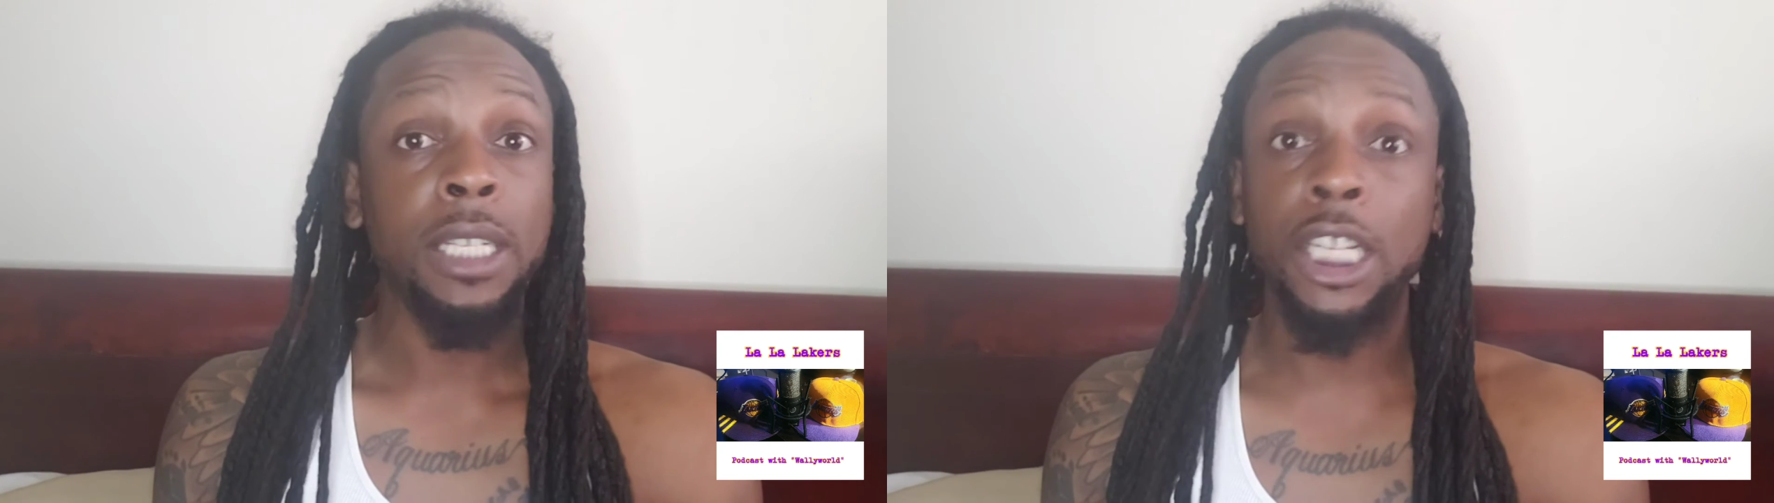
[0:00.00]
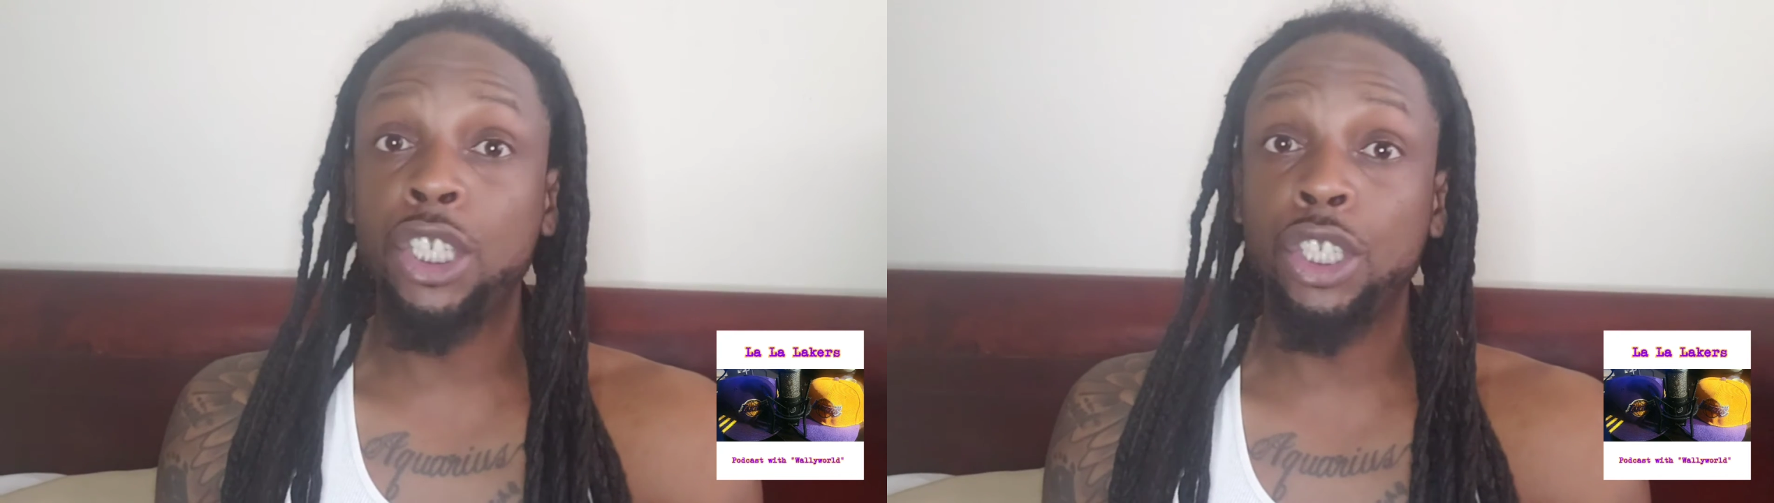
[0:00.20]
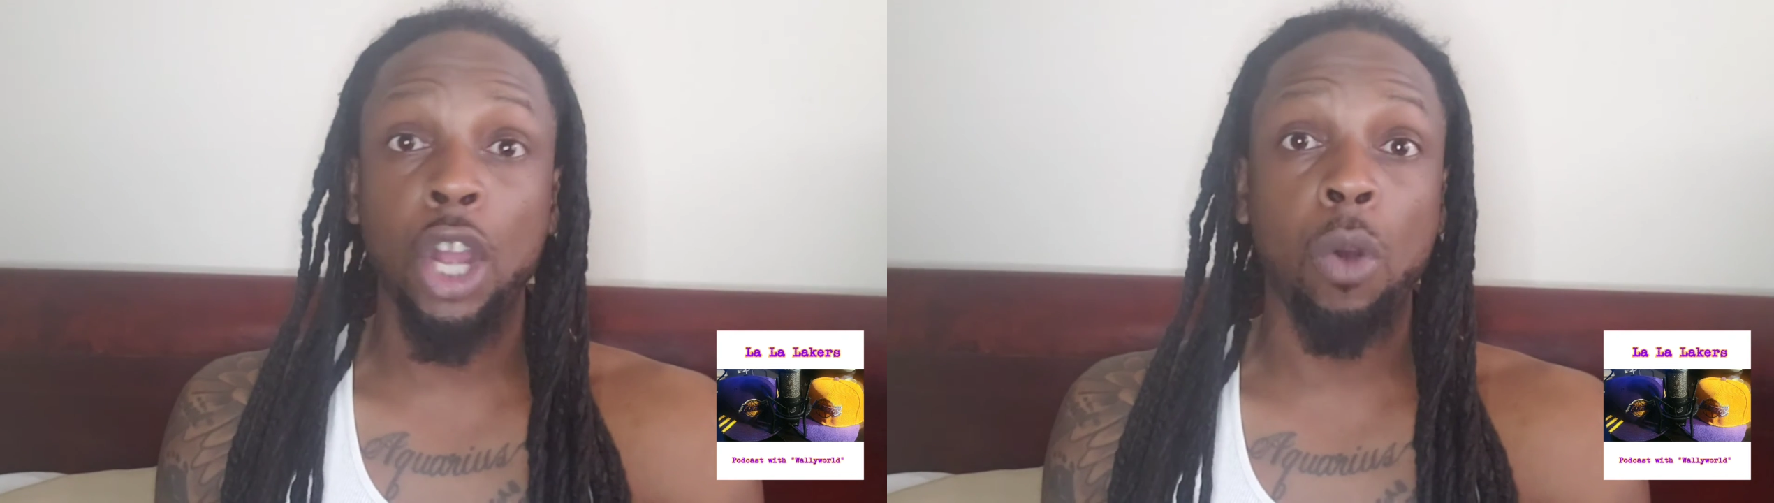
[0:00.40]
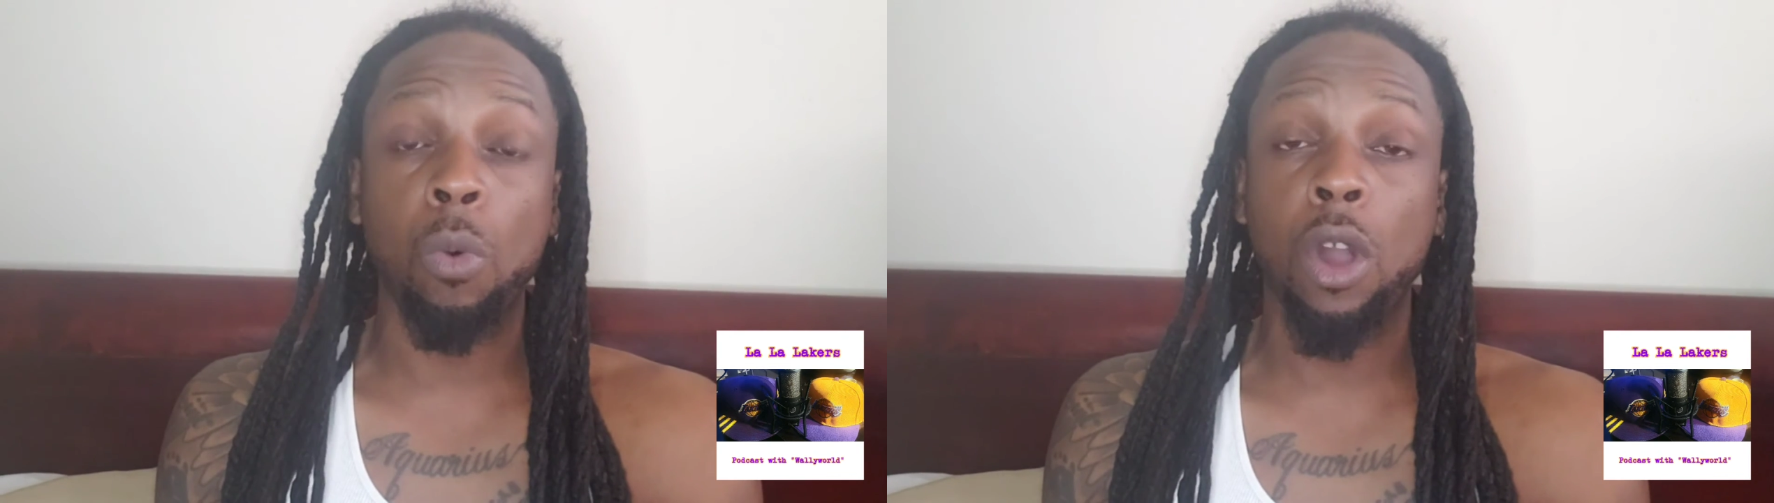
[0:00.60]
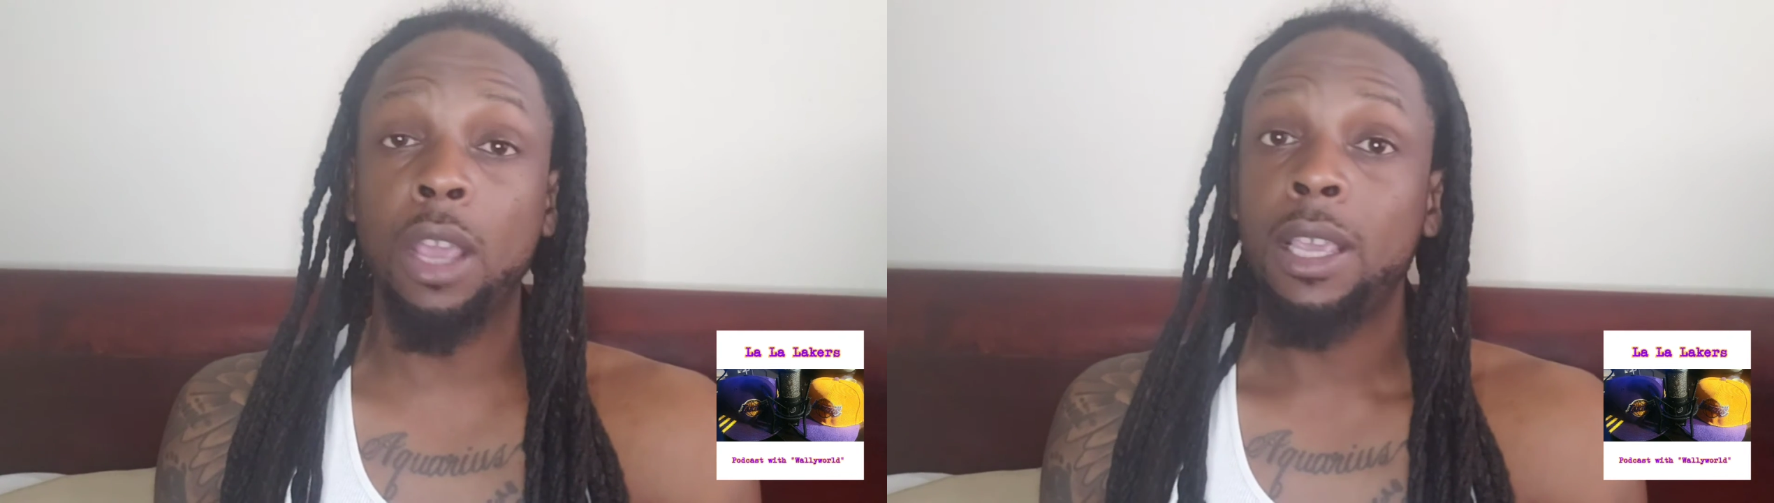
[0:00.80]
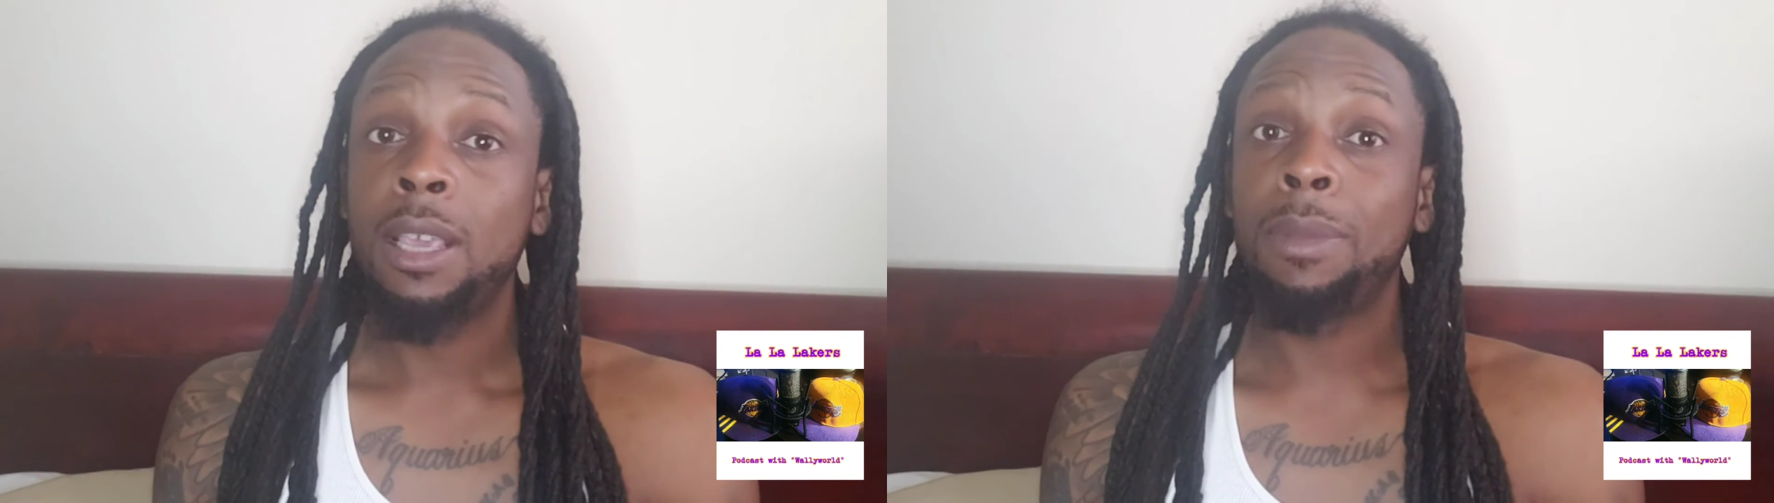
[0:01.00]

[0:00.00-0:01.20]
that you don't want